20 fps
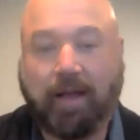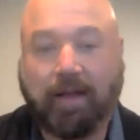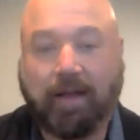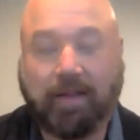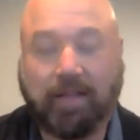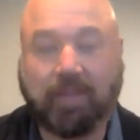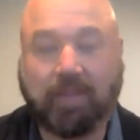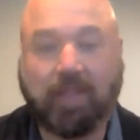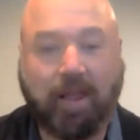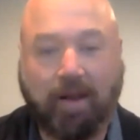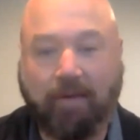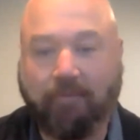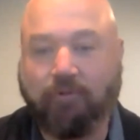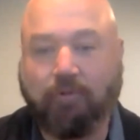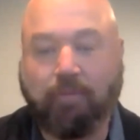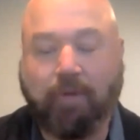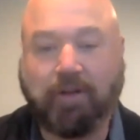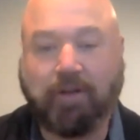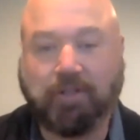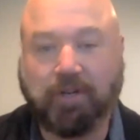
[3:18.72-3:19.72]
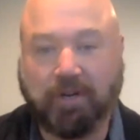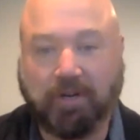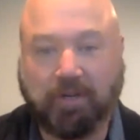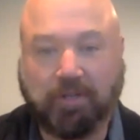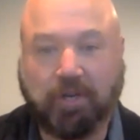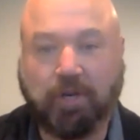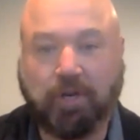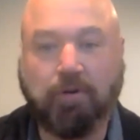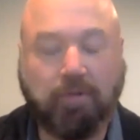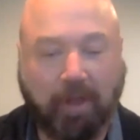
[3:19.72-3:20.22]
get that information
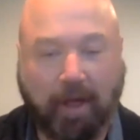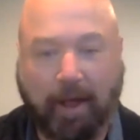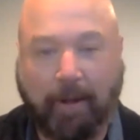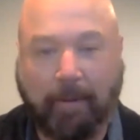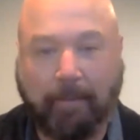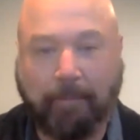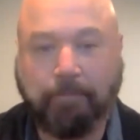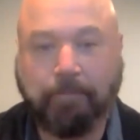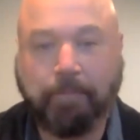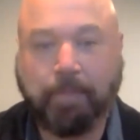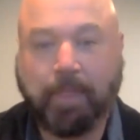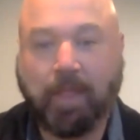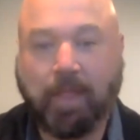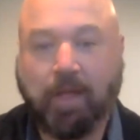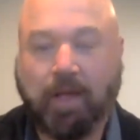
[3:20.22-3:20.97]
to them,